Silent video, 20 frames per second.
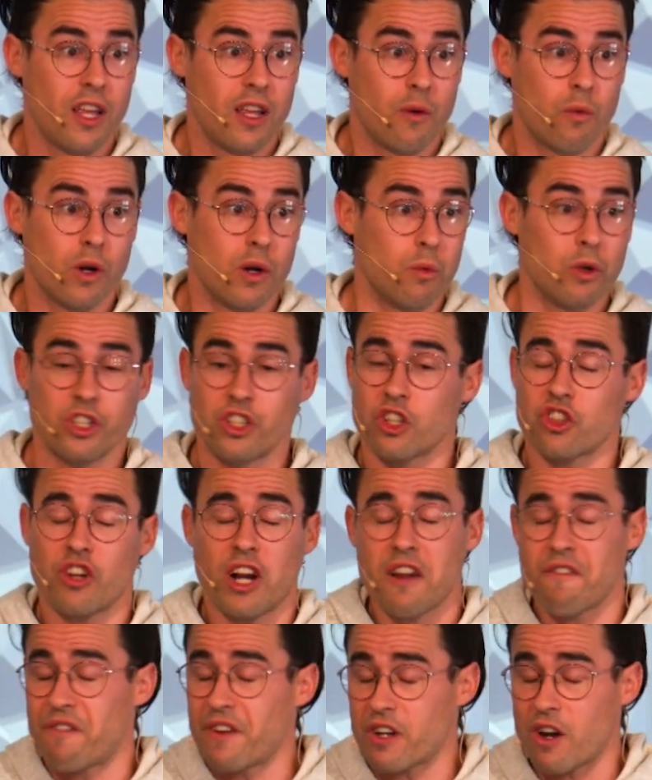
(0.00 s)
We're, we're still
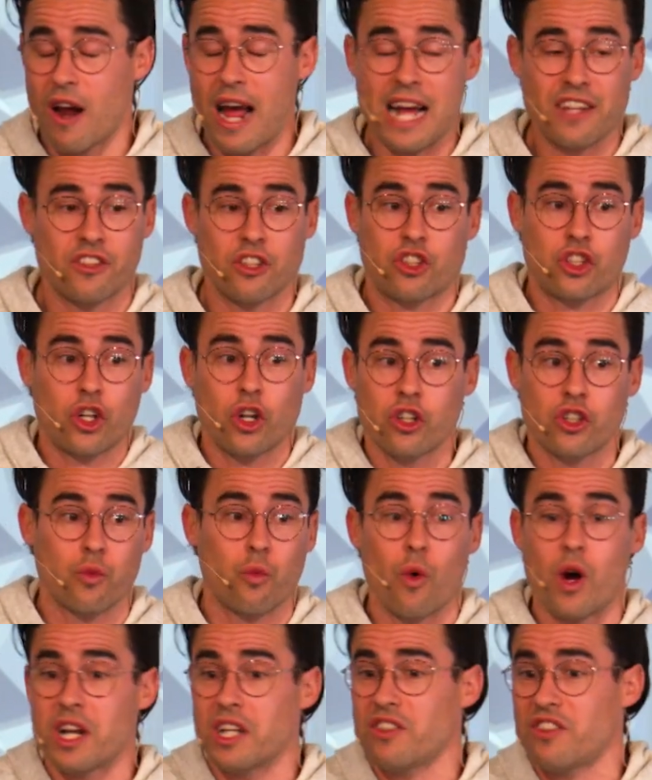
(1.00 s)
trying to figure out as a church
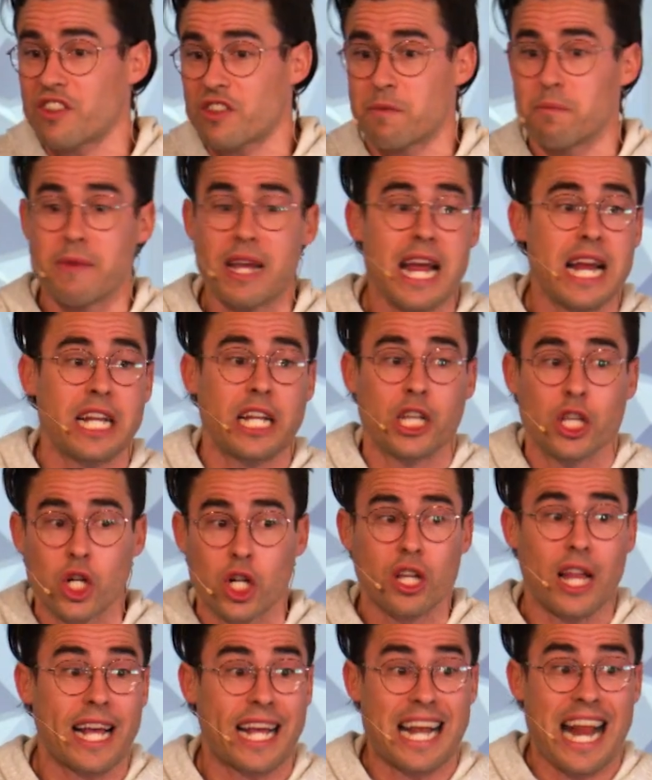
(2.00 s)
what does this mean and
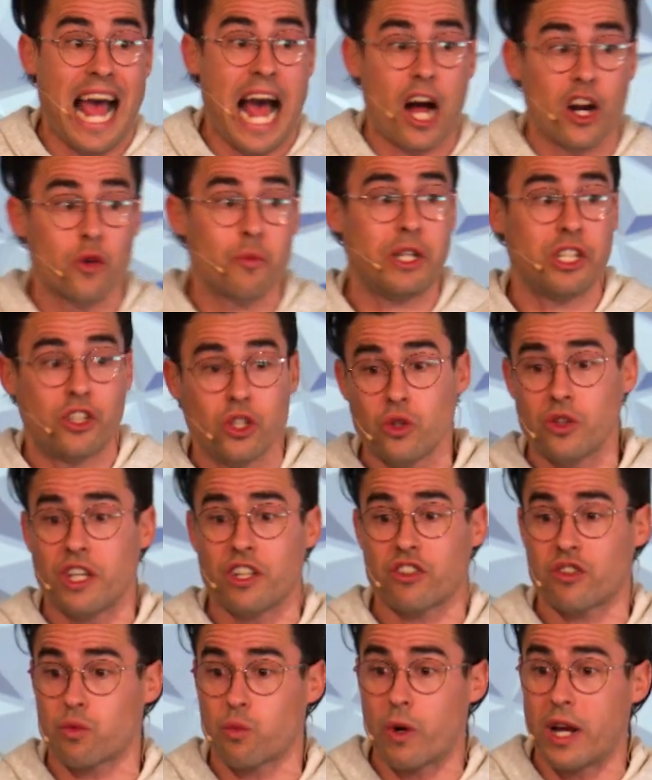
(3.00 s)
look like, and how do we do
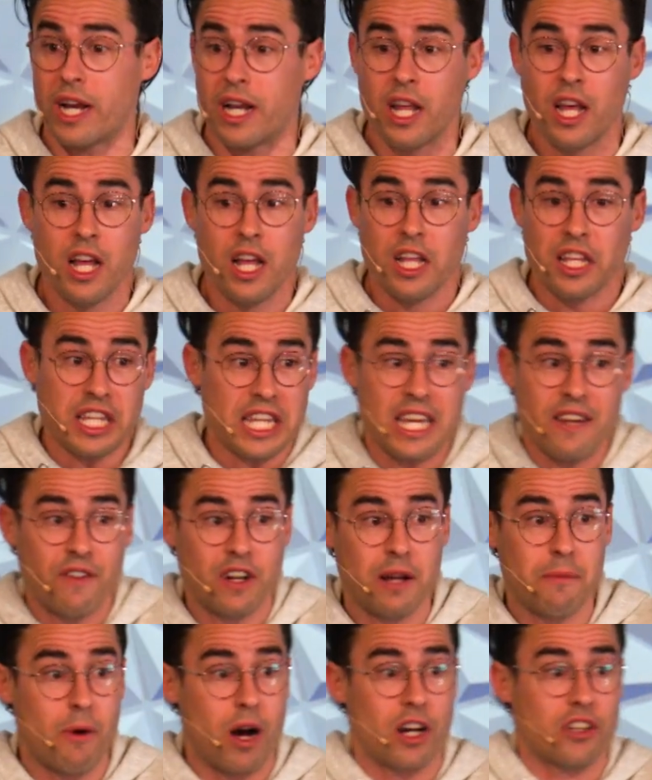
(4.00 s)
this when
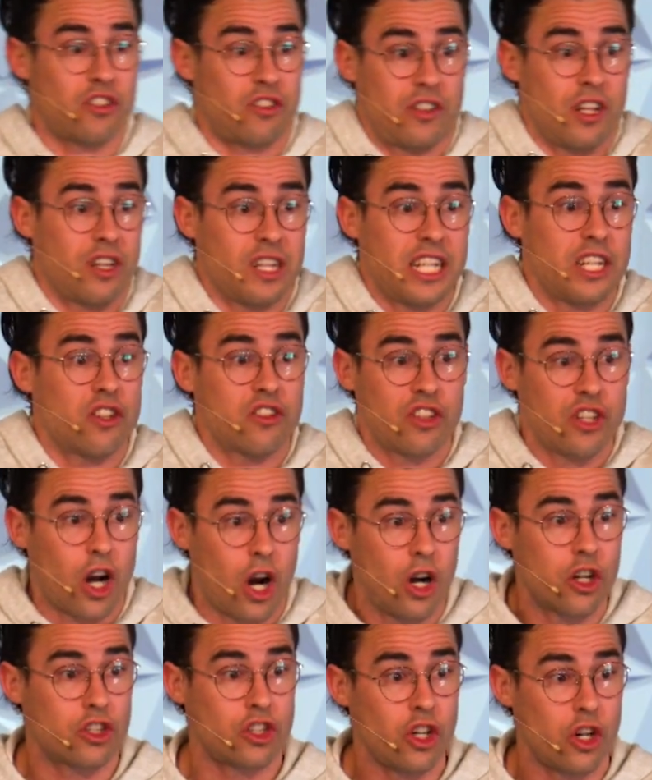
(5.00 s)
even amongst the leaders in
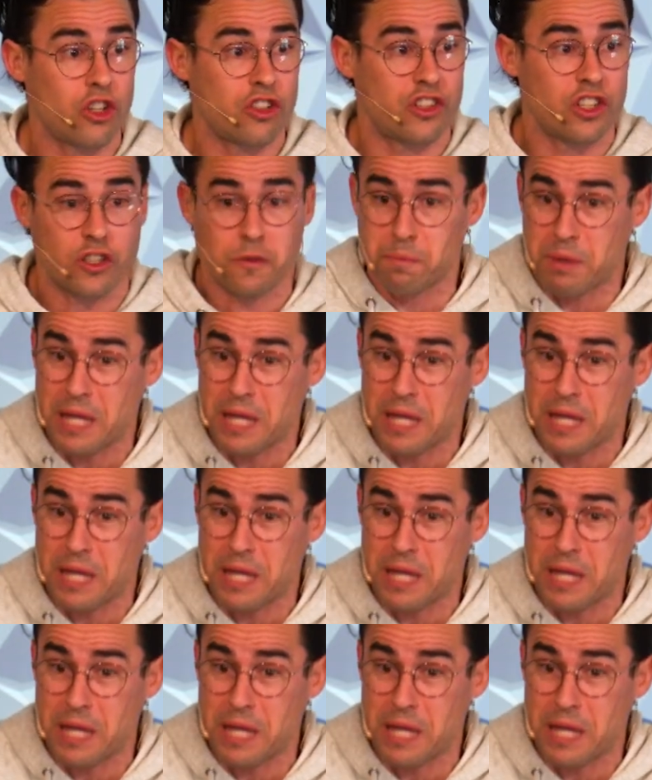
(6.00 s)
our church, there's